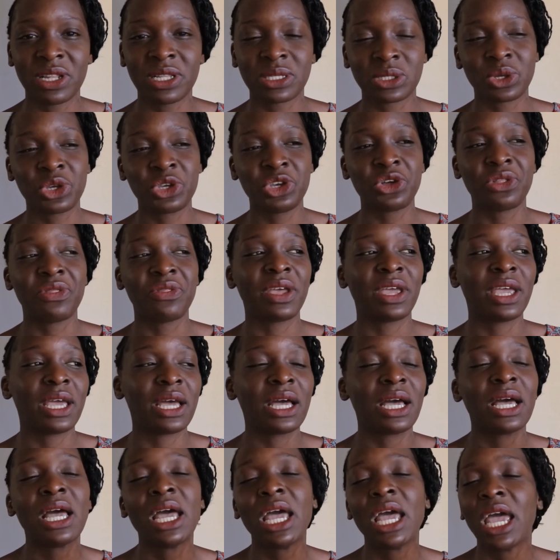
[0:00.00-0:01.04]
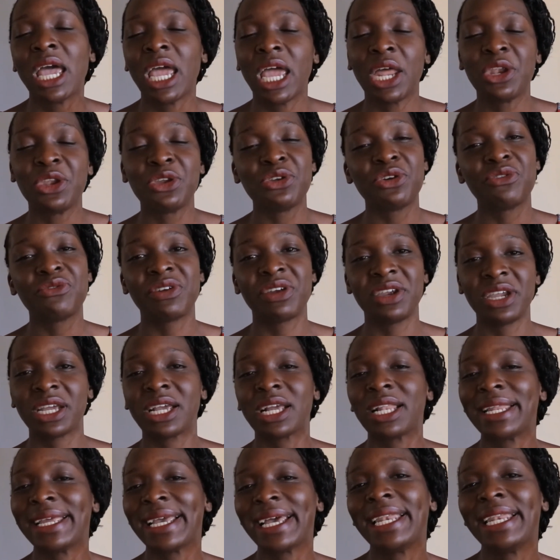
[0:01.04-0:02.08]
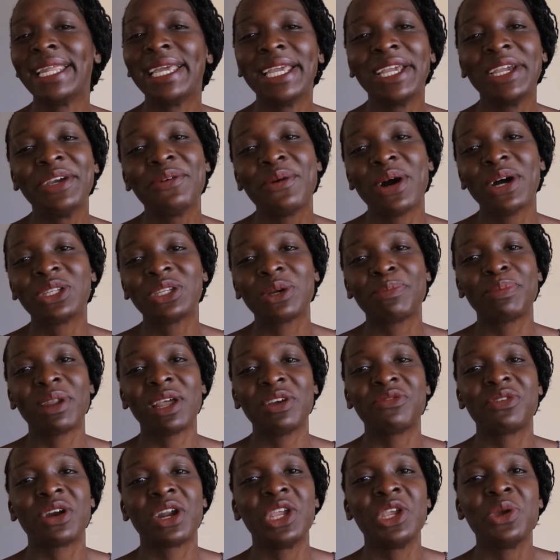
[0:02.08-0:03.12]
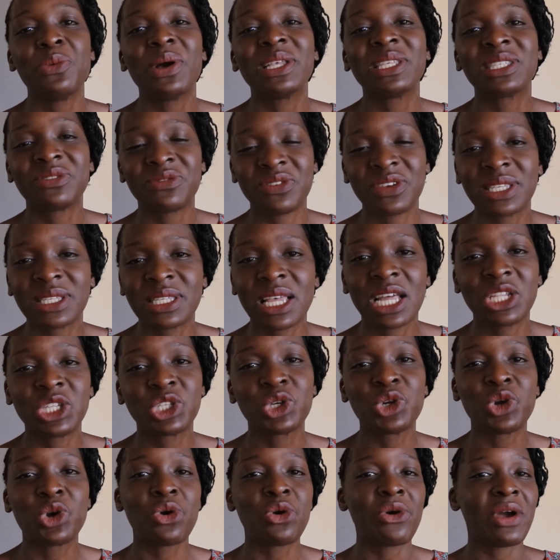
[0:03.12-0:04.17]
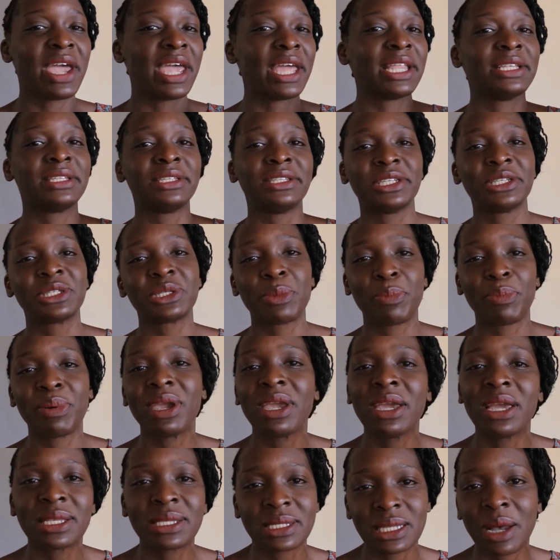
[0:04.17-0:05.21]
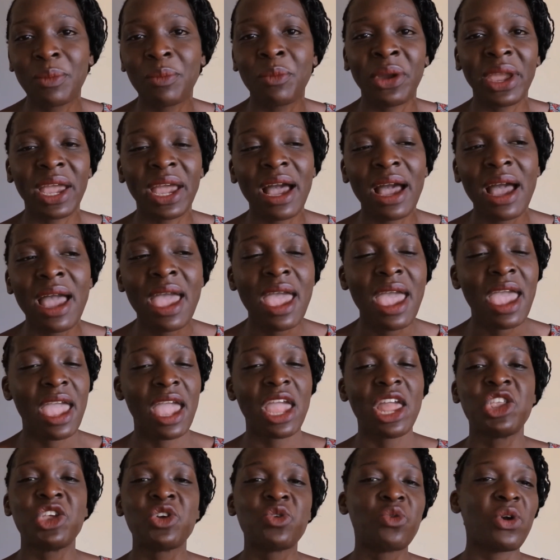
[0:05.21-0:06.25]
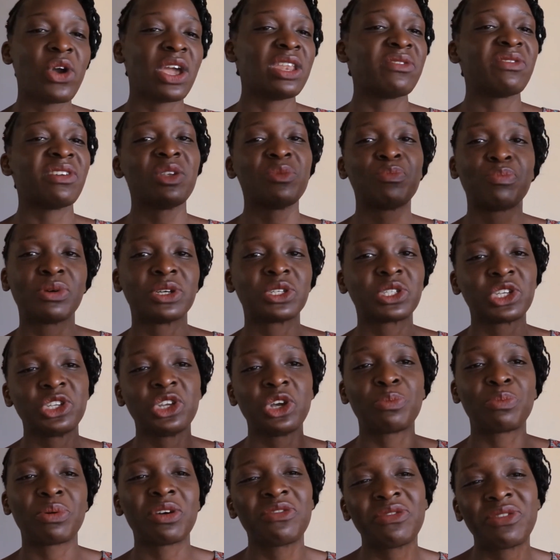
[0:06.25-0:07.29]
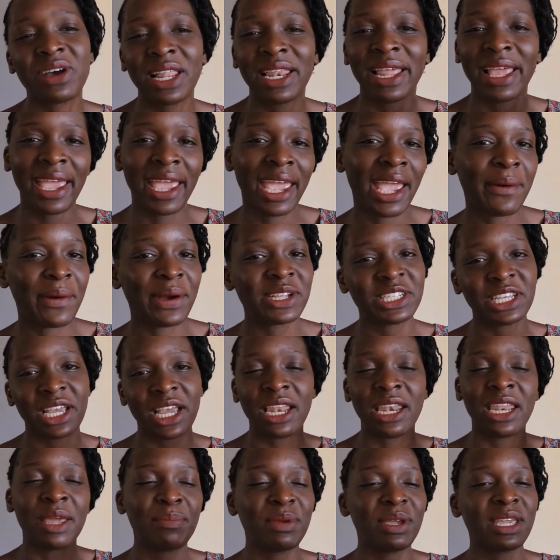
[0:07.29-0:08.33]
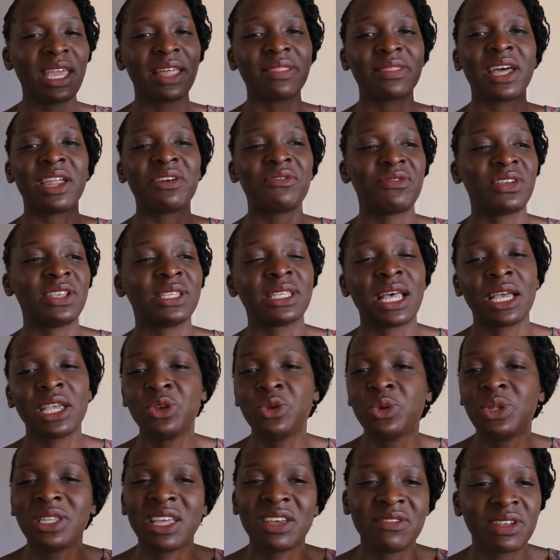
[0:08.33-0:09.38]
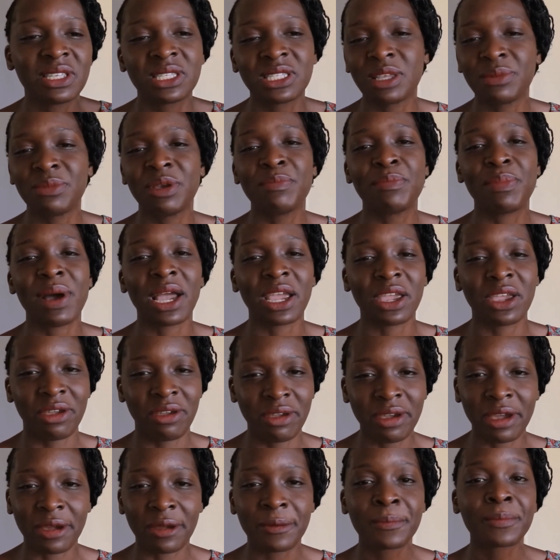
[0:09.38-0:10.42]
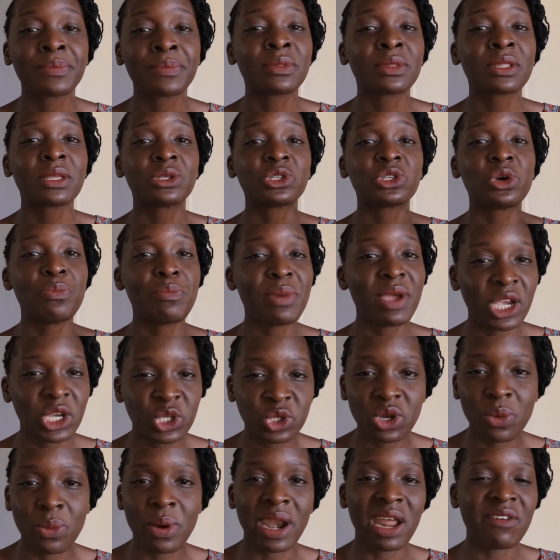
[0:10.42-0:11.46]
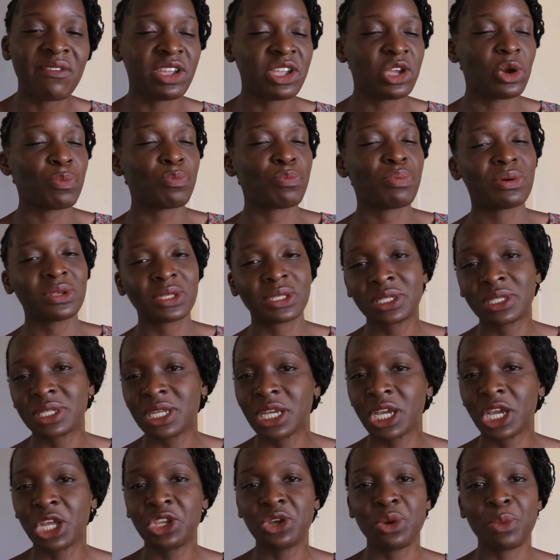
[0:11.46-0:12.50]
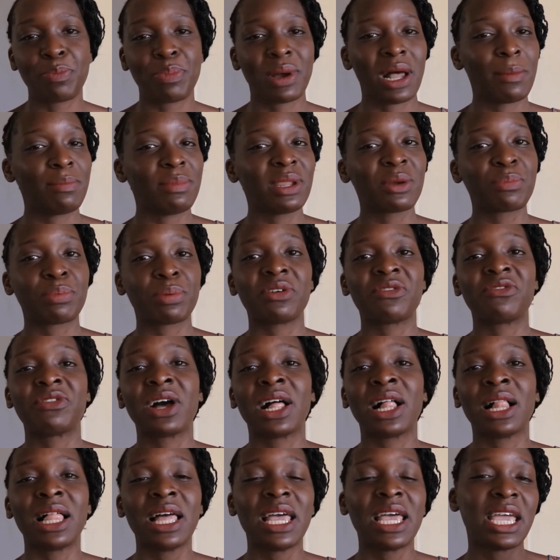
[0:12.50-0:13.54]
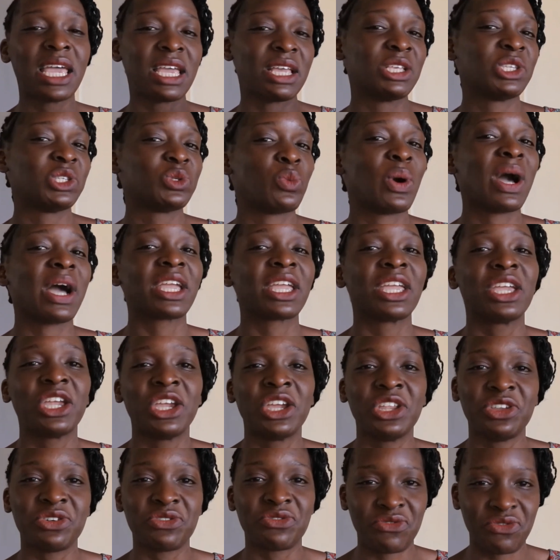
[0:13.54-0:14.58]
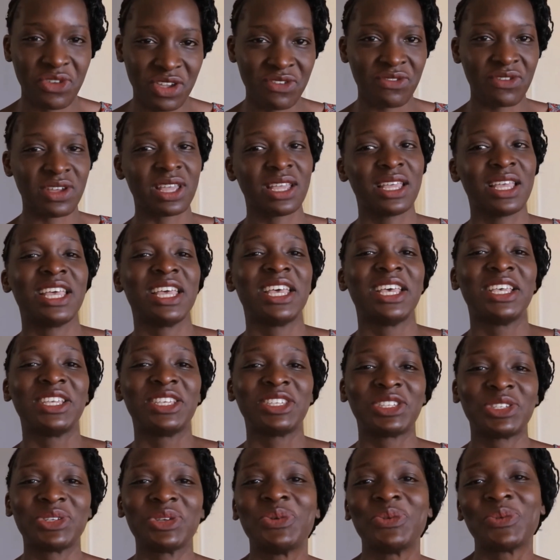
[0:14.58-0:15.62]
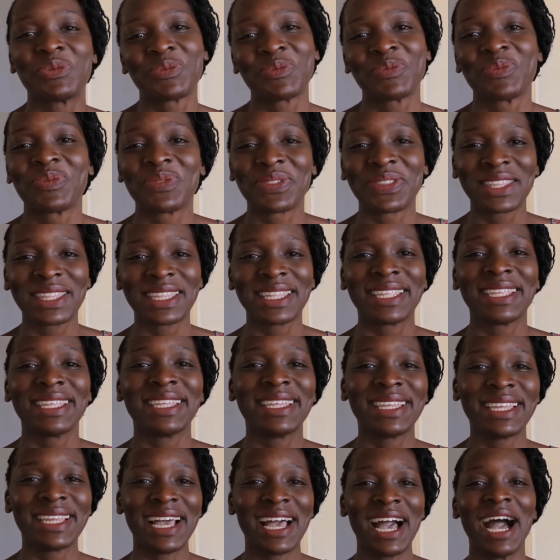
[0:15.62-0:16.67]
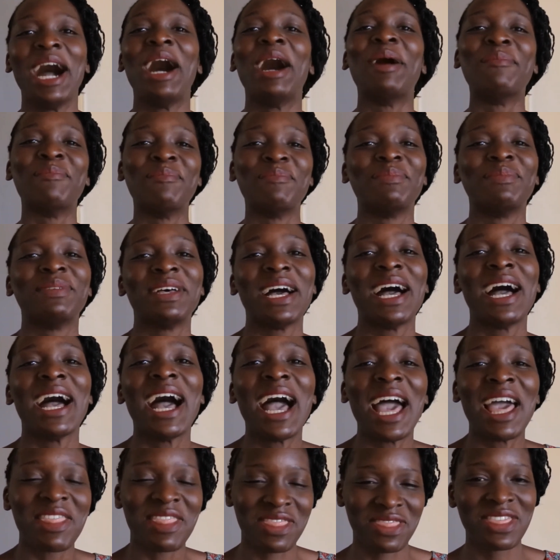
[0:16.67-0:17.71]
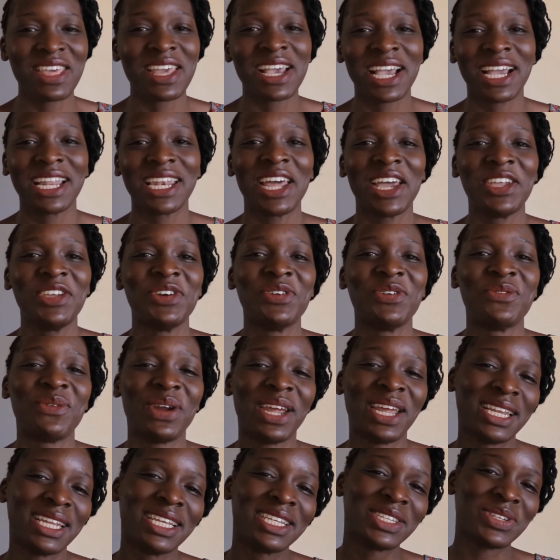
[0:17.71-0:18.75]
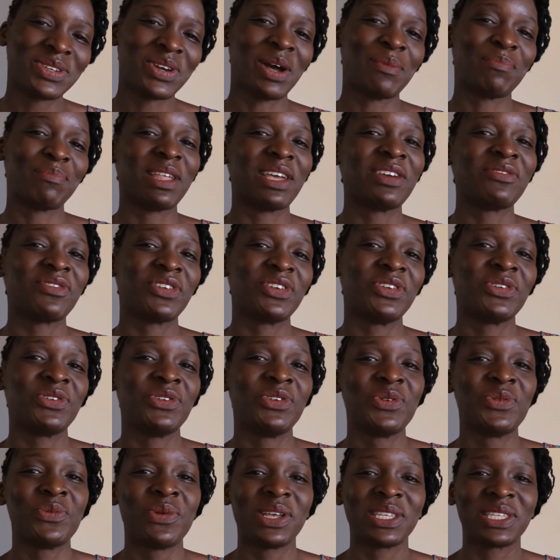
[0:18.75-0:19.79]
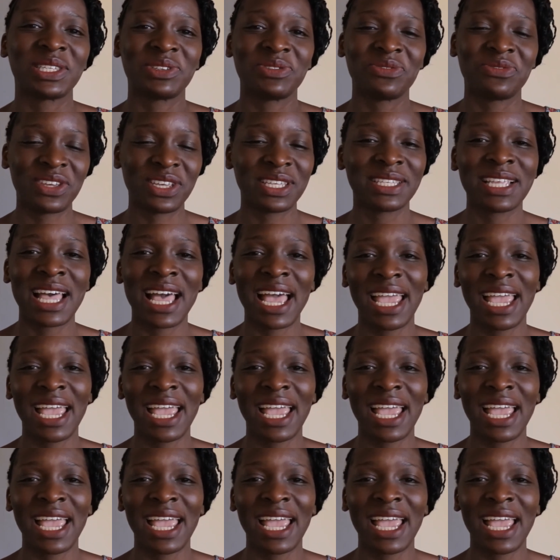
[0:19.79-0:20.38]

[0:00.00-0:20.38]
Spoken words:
So you're there and you know very clearly you want to apply for a US visa to go and disappear somewhere, and you go and even post in your profile, hey, watch out, let me get that visa. You'll never see me back here. So make sure whatever you're posting in your public profile is working in your favor. So I think now you're ready to apply for your US visa.